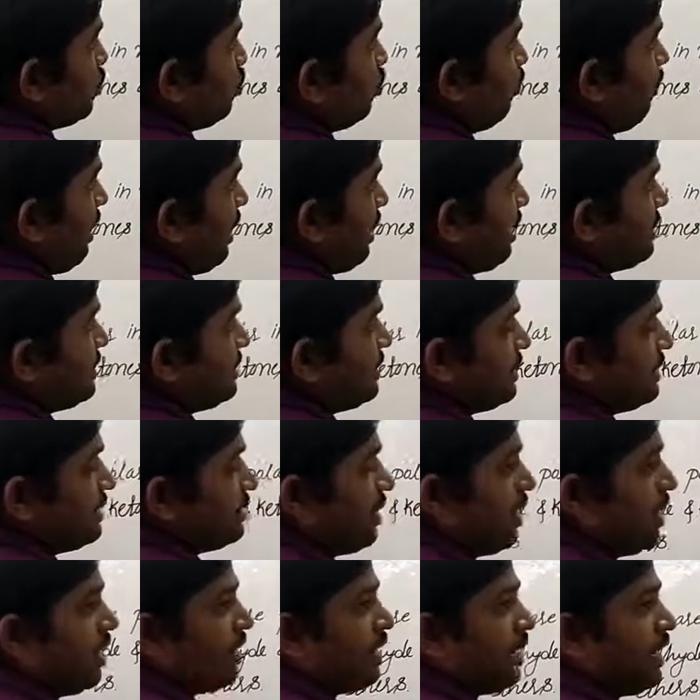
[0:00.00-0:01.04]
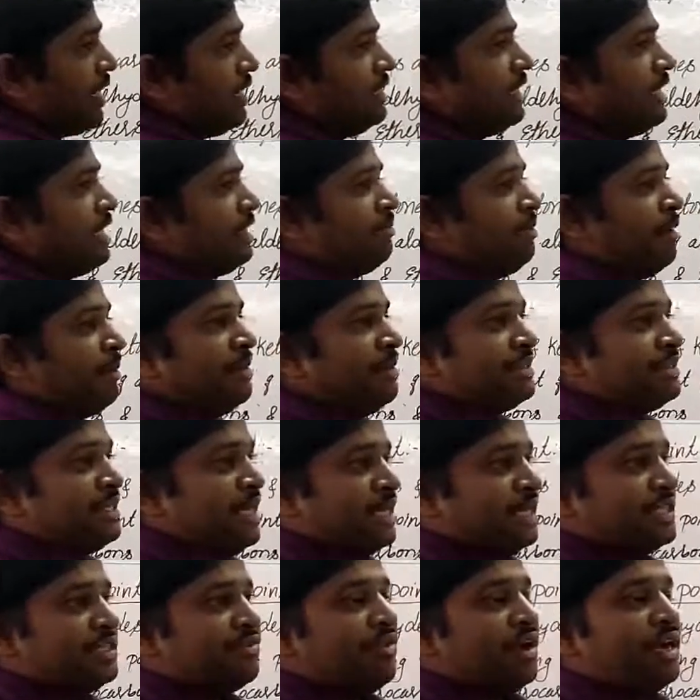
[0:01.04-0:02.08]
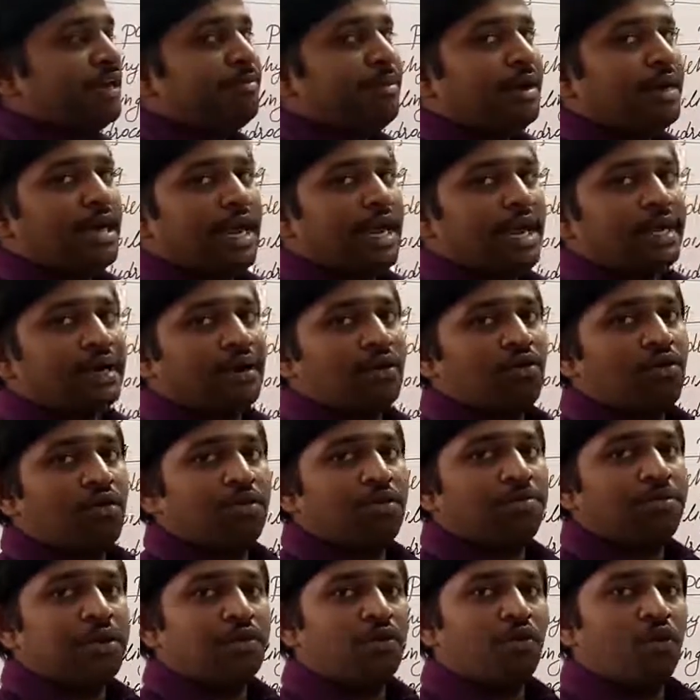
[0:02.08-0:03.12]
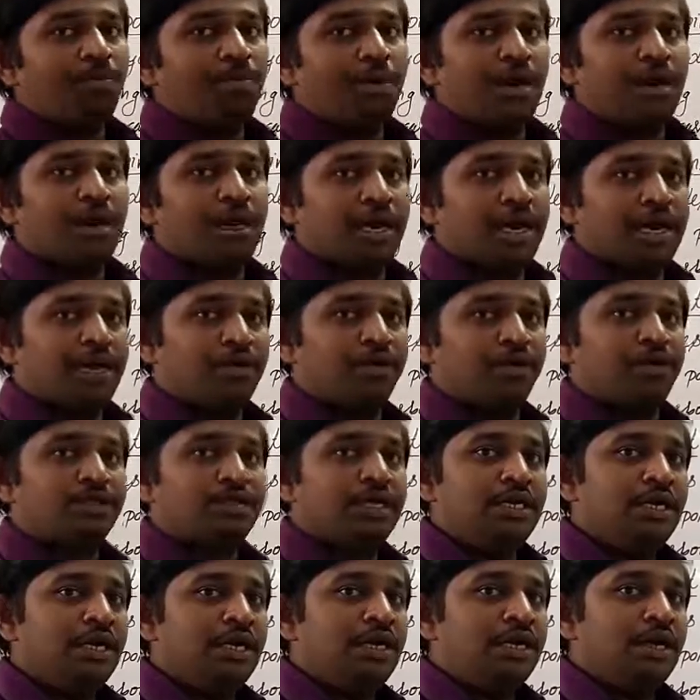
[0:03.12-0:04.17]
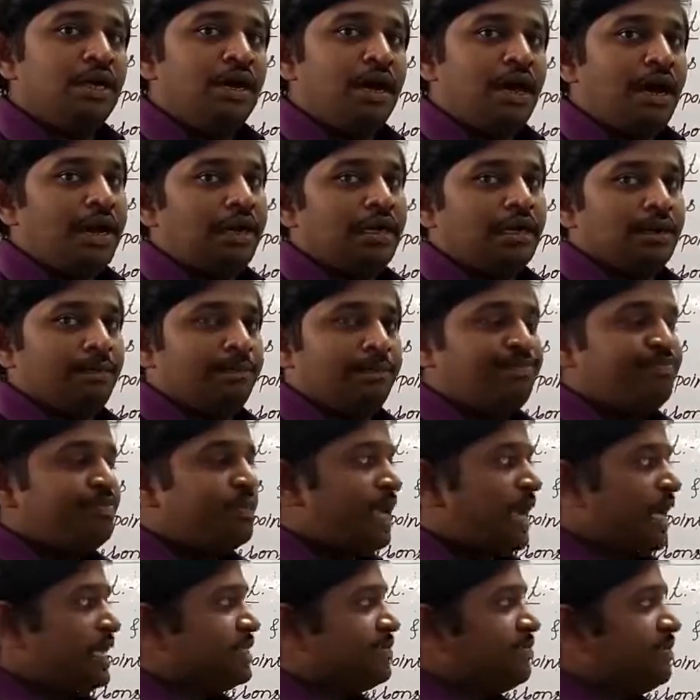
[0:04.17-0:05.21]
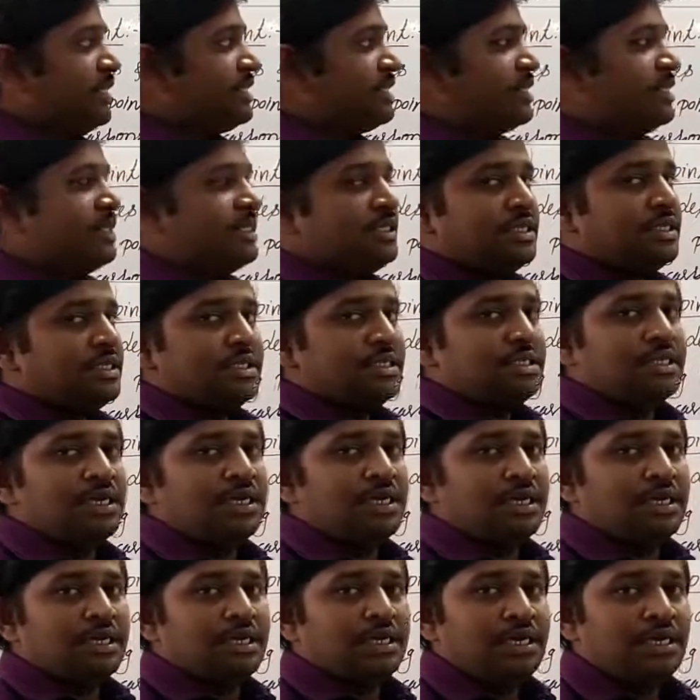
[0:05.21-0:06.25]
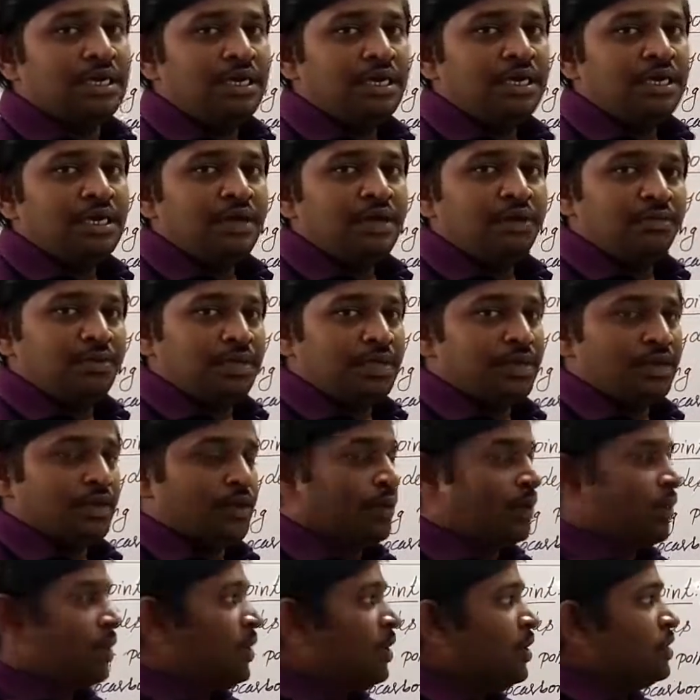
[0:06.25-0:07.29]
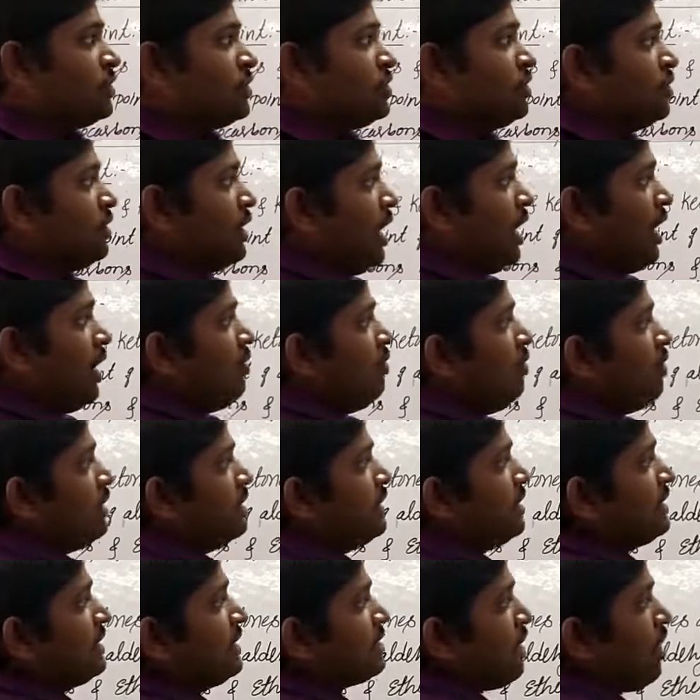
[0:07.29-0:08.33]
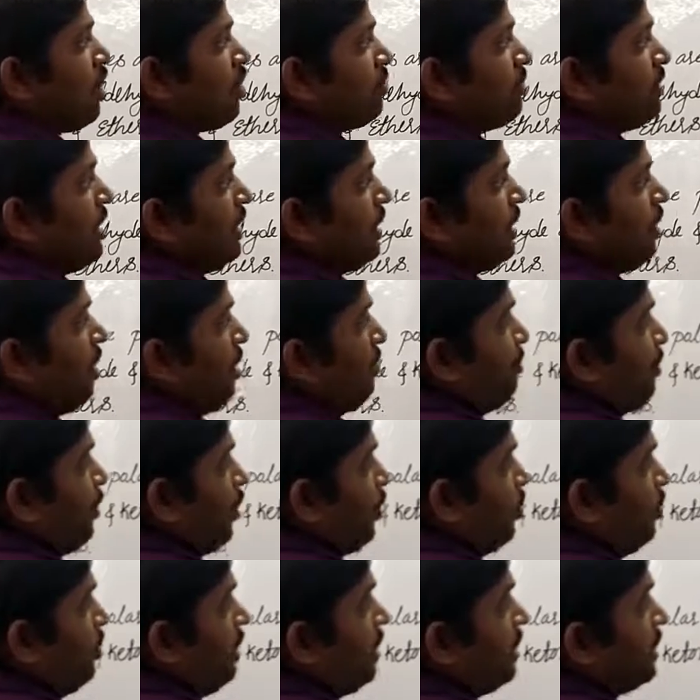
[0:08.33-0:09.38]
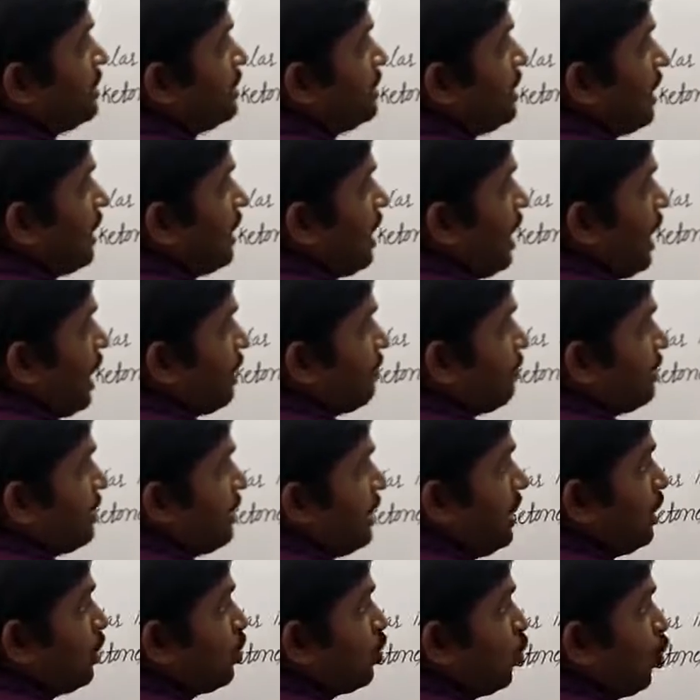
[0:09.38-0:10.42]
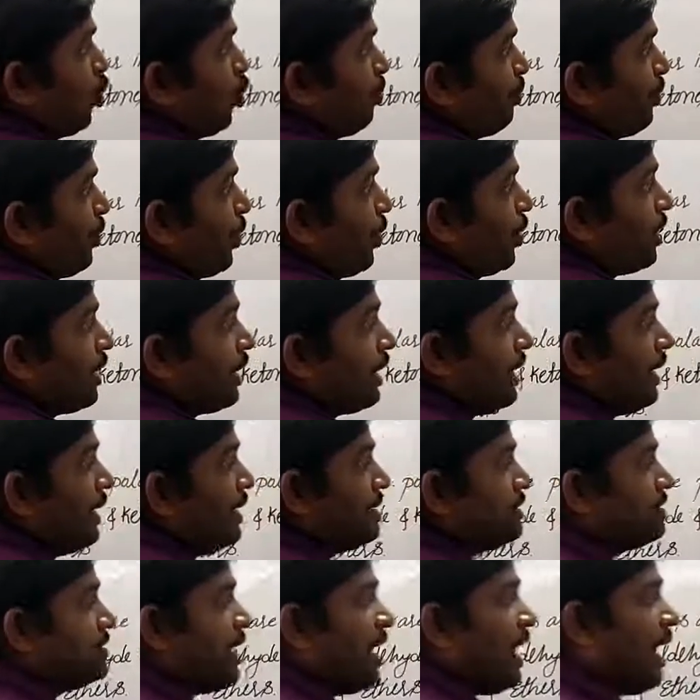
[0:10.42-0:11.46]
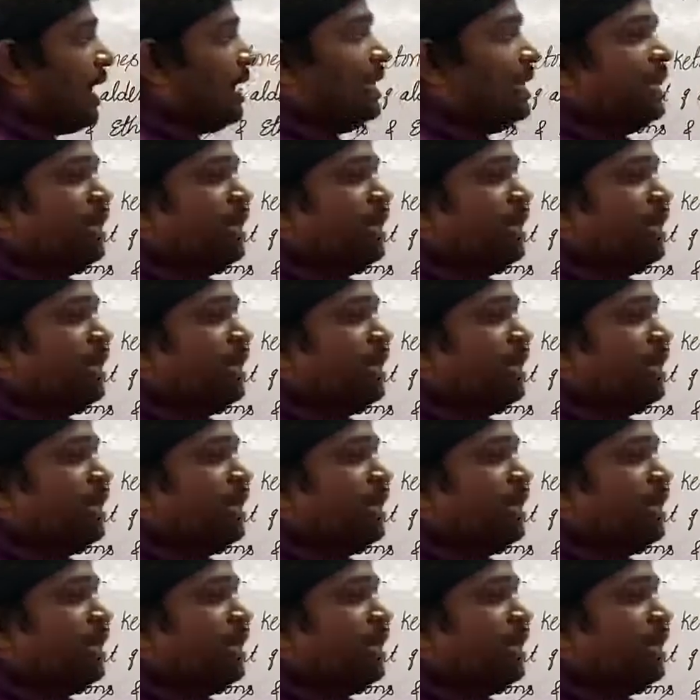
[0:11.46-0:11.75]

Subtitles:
valencies are either it may be satisfied by hydrocarbon group or hydrogen atom, as we discussed in the earlier video. So now in this carbonyl compound, the carbonyl group is highly